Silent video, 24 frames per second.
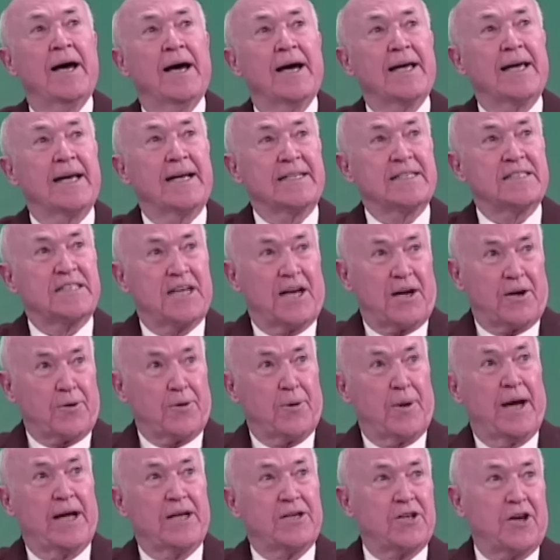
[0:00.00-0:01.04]
Again,
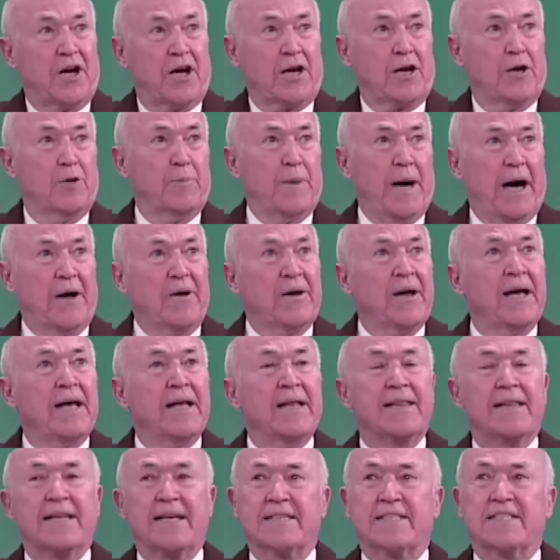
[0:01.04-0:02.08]
Zechariah talking
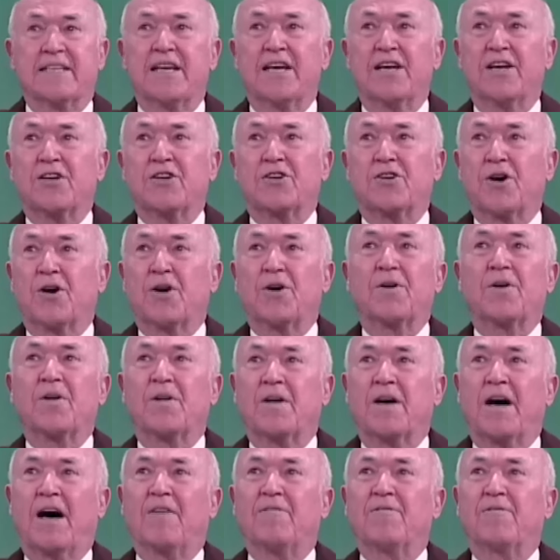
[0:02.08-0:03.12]
about this internal
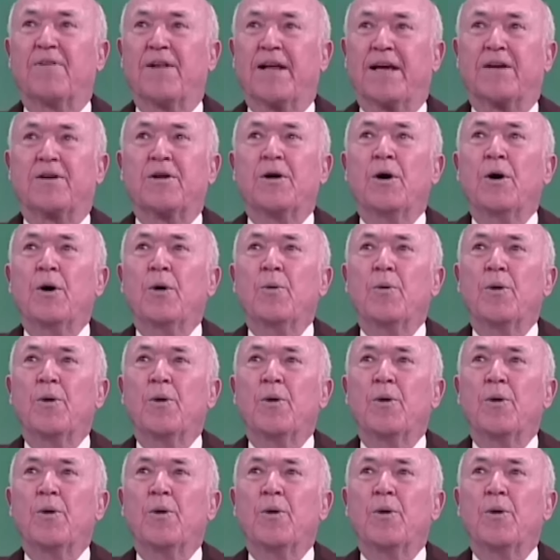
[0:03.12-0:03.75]
conflict